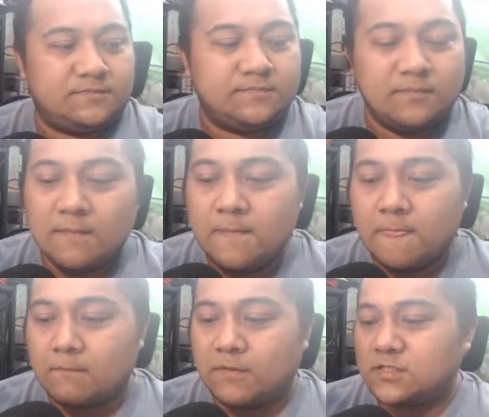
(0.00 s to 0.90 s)

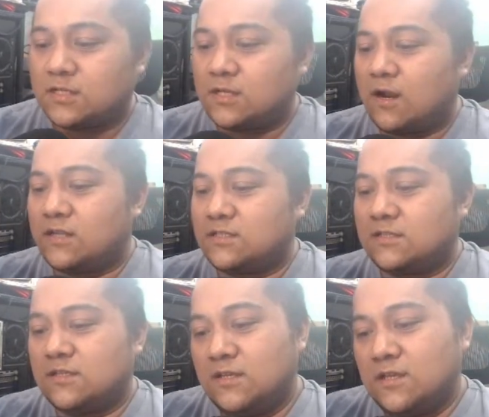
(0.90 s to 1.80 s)
A bunch of carts.
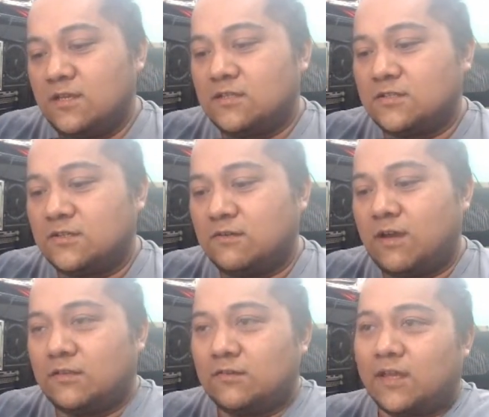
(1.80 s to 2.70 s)
So I
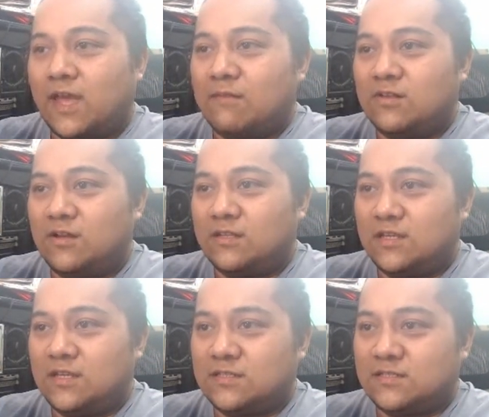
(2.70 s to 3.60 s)
took a gamble on
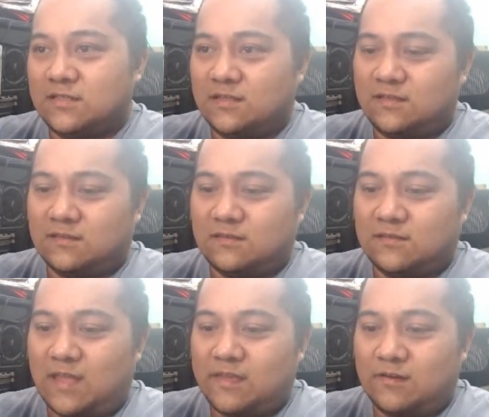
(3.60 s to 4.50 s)
this.
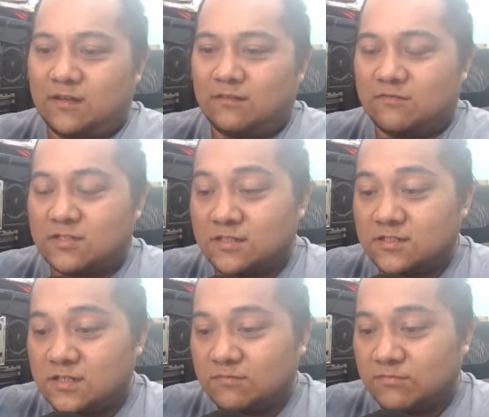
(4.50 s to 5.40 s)
I thought it was
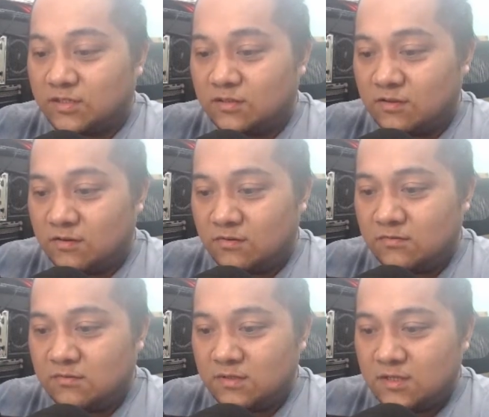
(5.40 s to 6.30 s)
legit, but no.
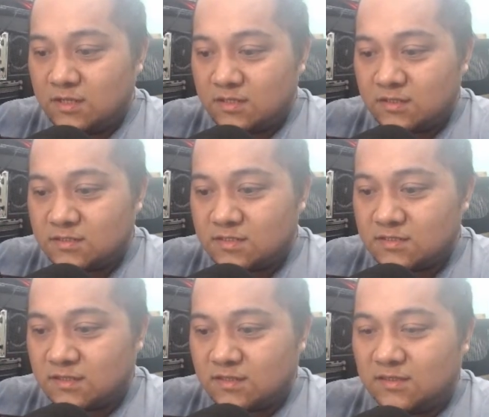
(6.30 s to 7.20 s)
This is
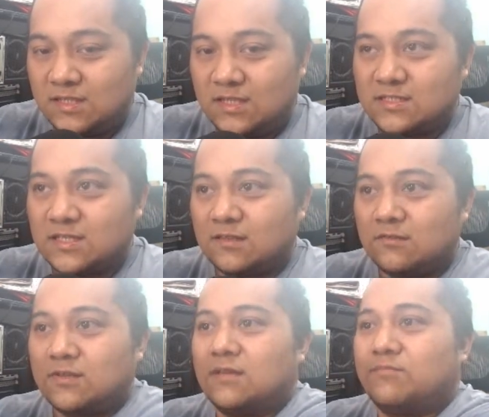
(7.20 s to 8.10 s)
a decent
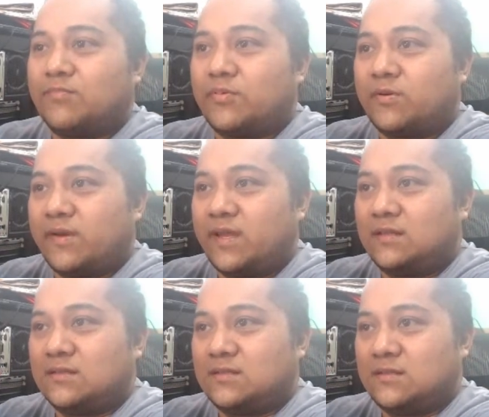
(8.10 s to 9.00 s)
looking print.
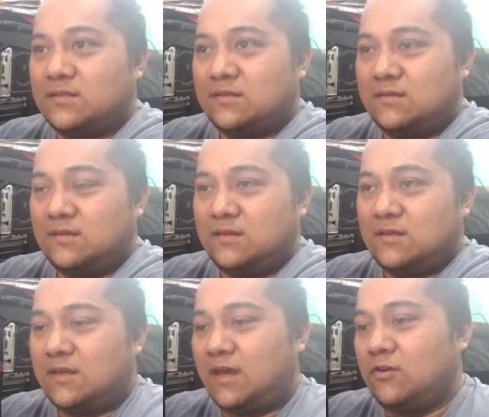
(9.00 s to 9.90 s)

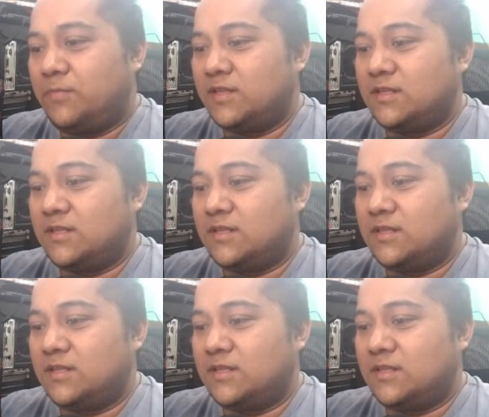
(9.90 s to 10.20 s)
I opened it